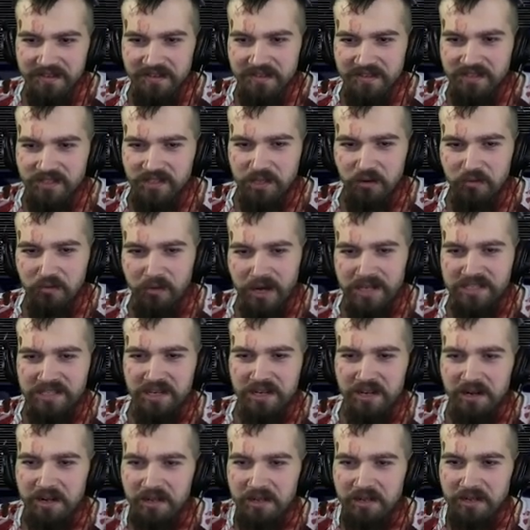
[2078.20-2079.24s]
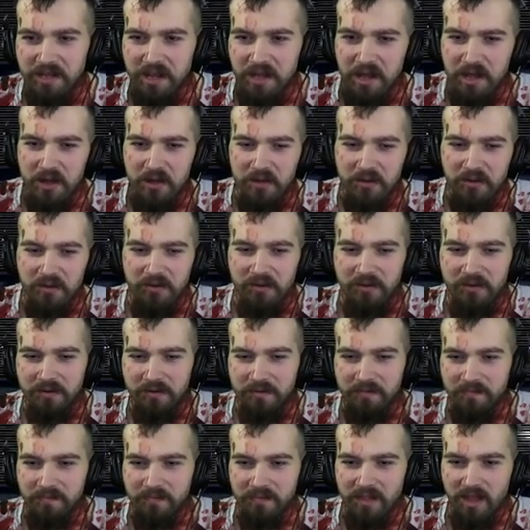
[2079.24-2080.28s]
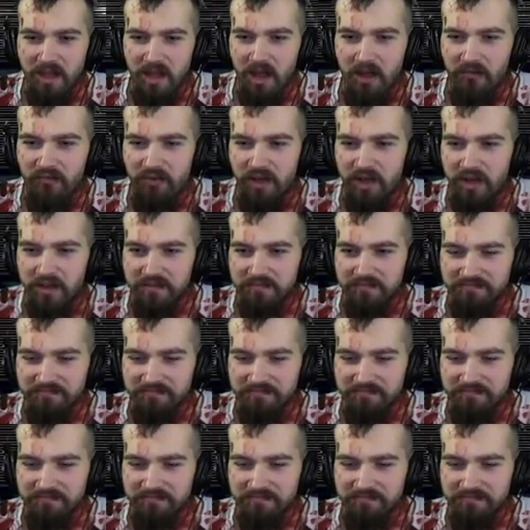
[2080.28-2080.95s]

So Reginald, no! Oh fuck.